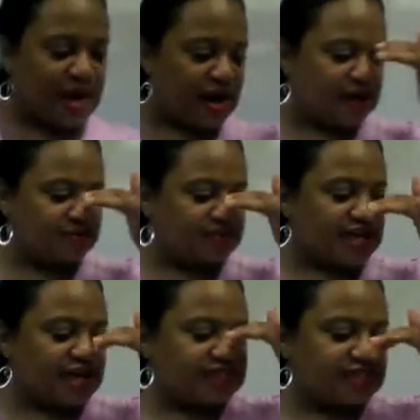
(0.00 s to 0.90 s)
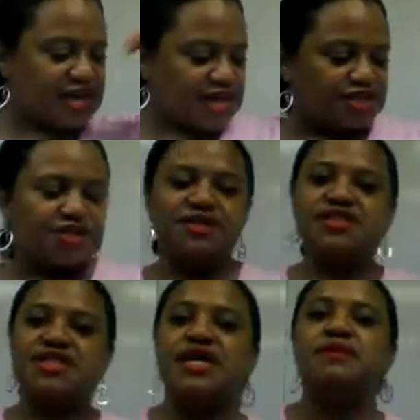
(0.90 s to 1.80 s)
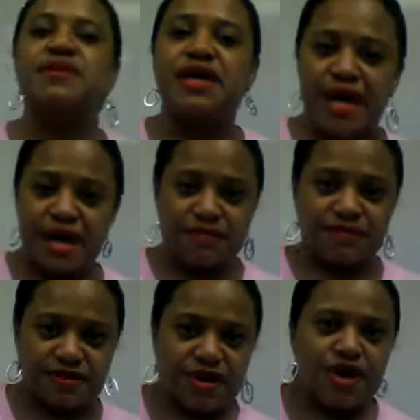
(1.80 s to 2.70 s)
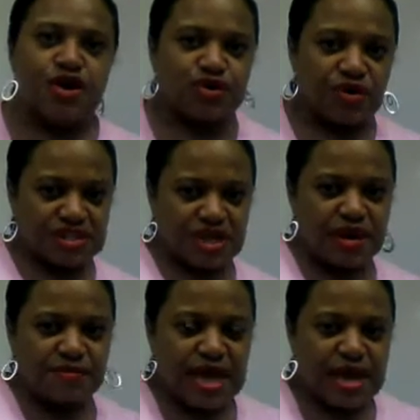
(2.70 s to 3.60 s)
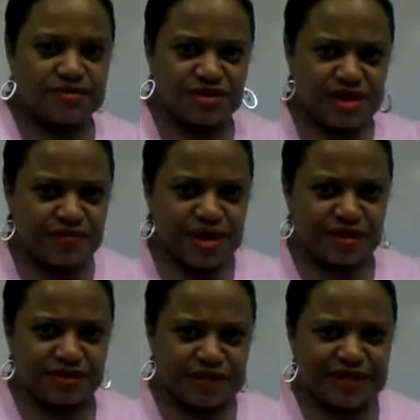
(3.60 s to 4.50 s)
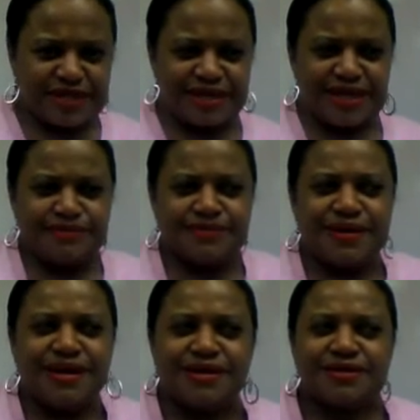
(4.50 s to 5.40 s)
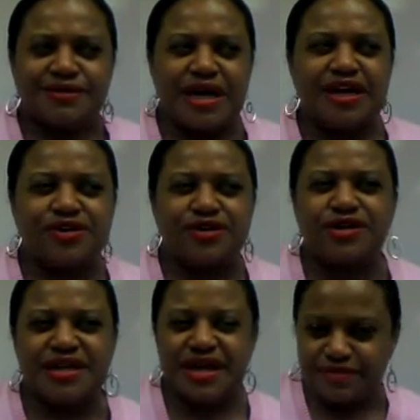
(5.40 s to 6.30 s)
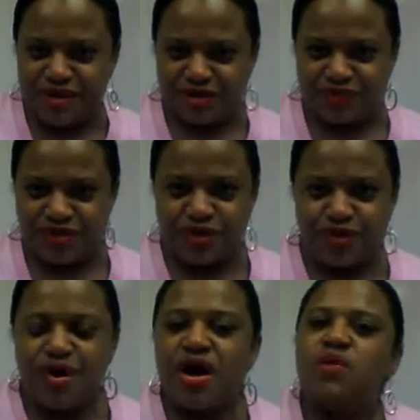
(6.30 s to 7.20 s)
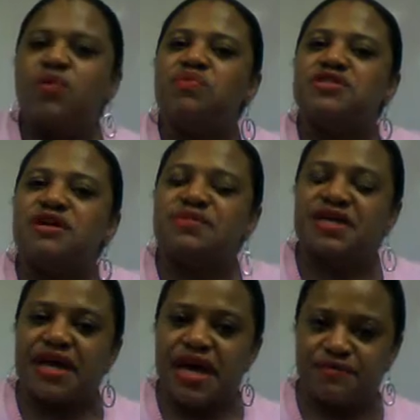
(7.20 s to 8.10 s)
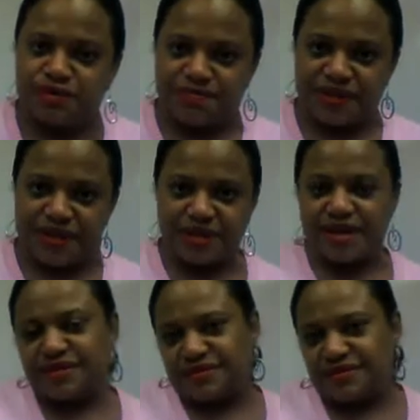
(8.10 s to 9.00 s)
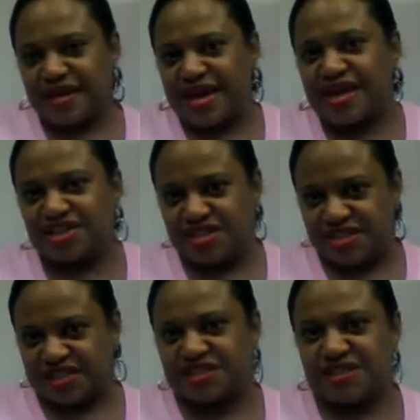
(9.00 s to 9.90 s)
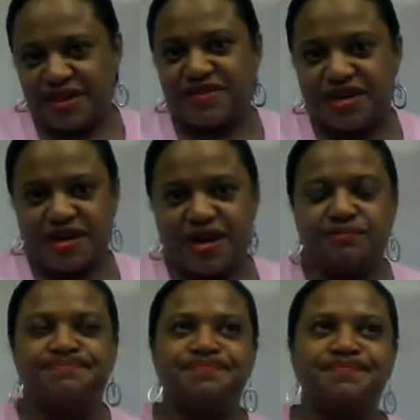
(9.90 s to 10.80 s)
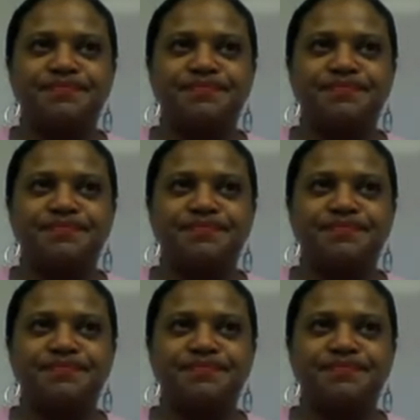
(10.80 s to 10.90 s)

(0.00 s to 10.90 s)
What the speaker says: last stage, team games. During team games, think about in our early elementary school. What were some of the games you played at ages 6, 7, and up?